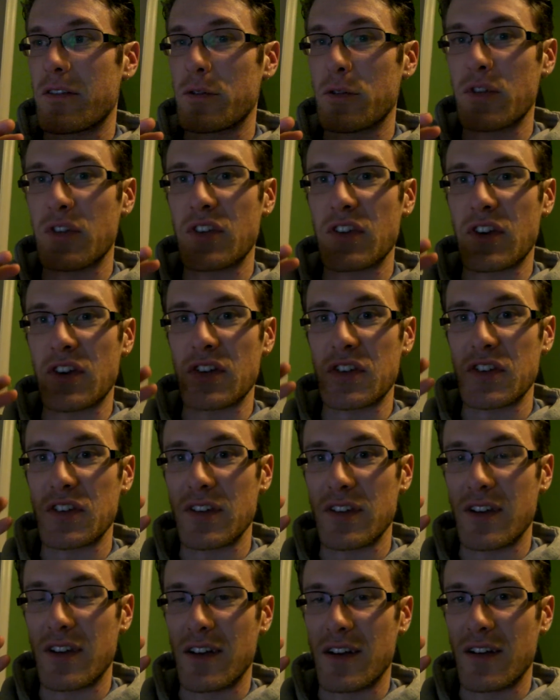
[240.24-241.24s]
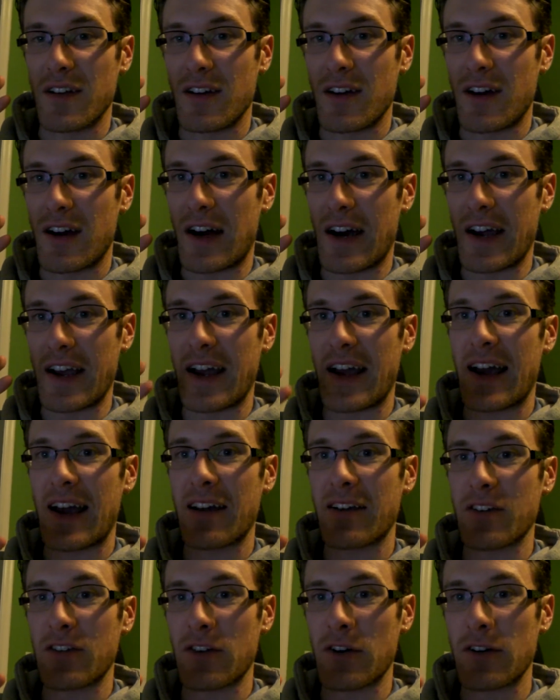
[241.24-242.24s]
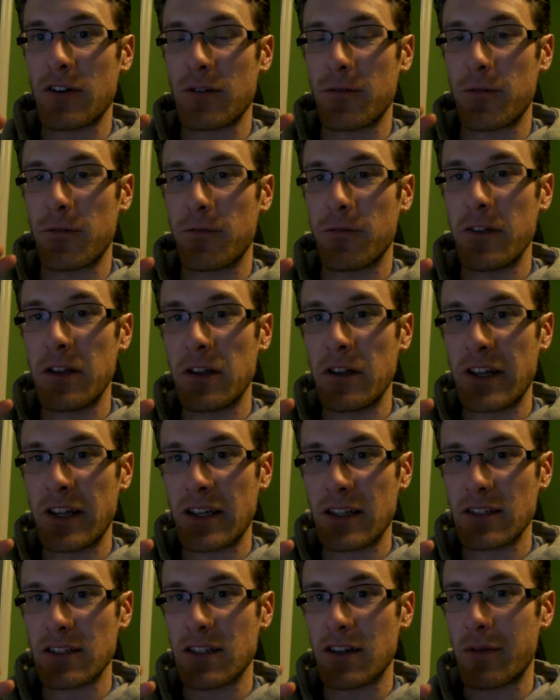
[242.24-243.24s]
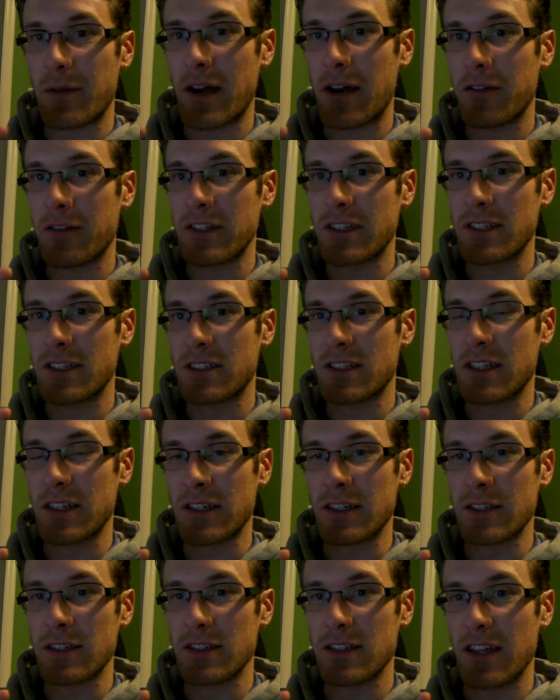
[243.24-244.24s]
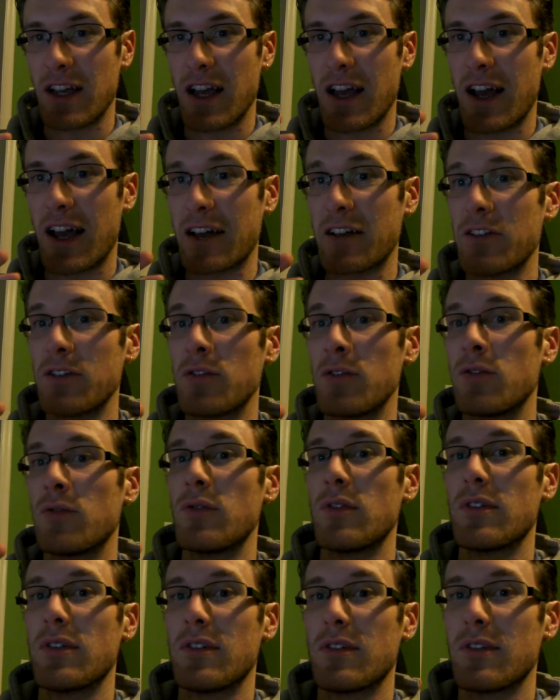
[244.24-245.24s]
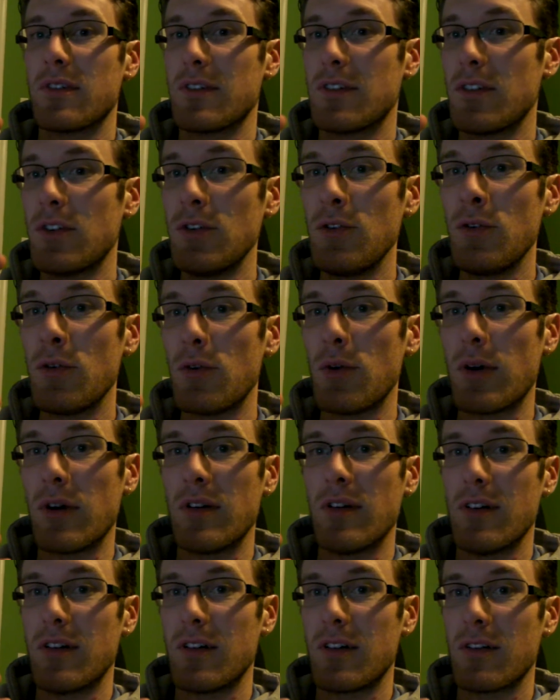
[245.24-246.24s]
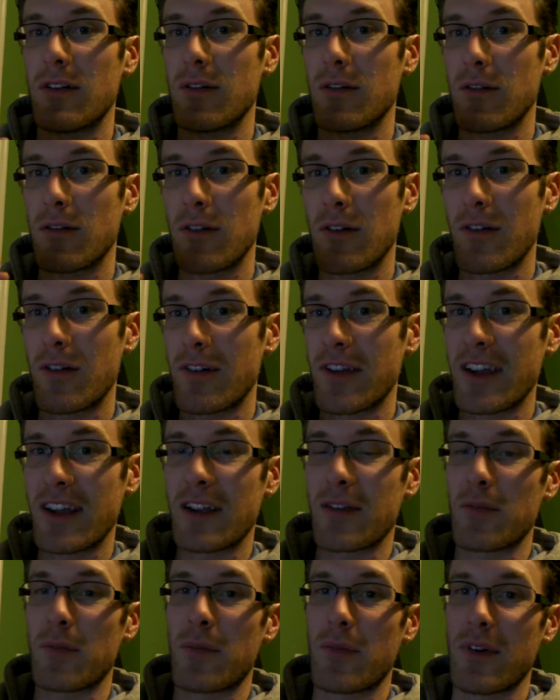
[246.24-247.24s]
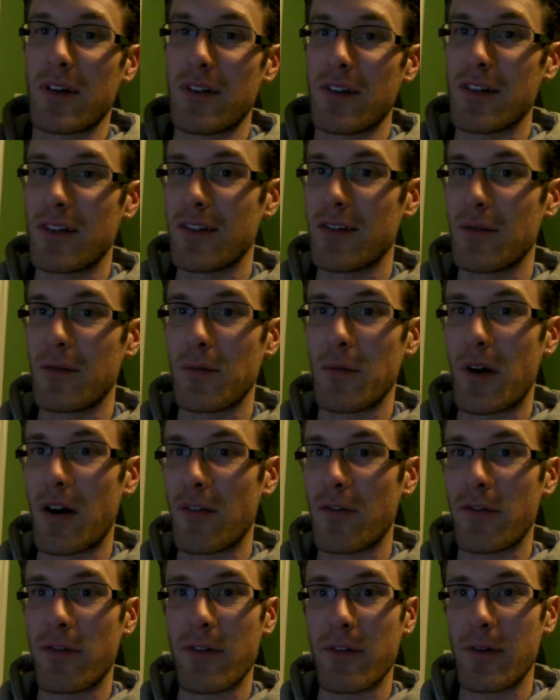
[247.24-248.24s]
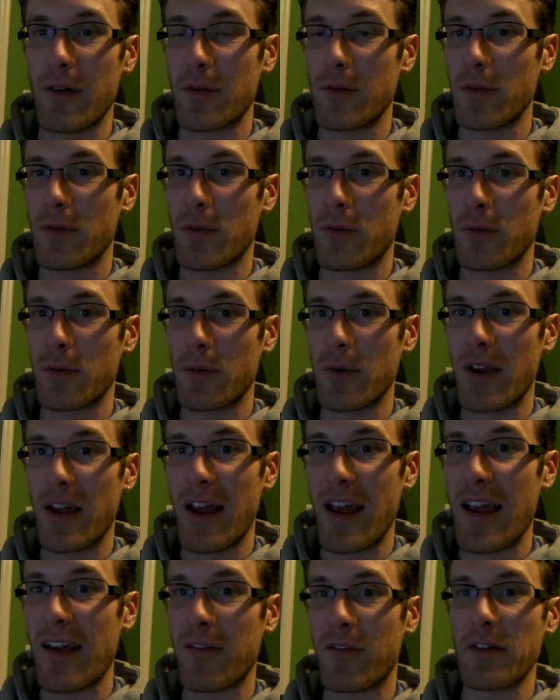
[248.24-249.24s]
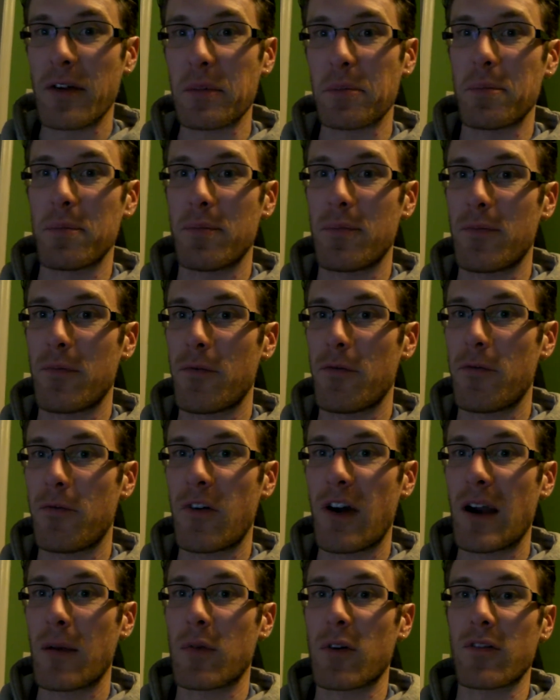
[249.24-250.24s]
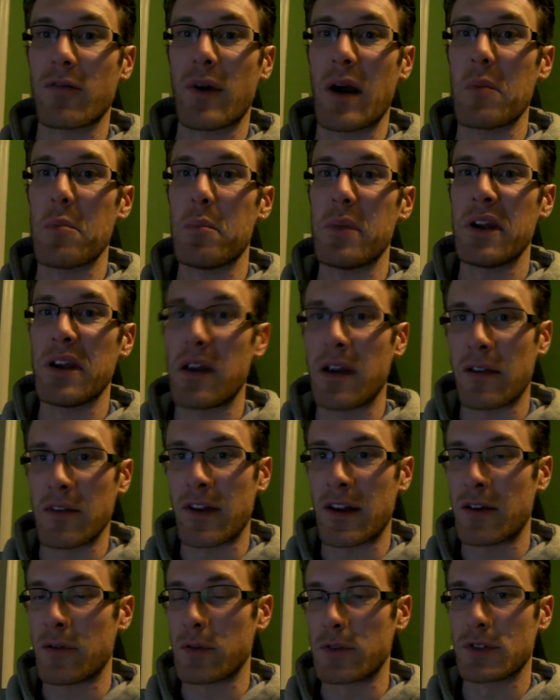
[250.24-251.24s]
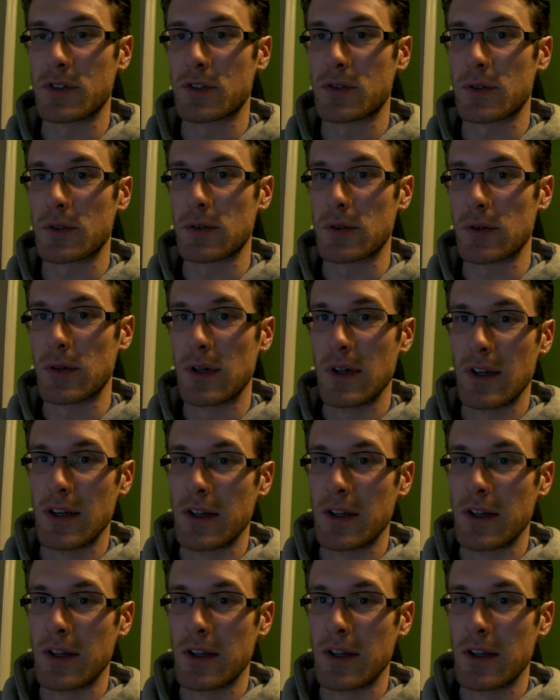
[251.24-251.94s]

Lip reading: This is just, I had certain feelings about these things and knew in through every fiber of my being that it was true.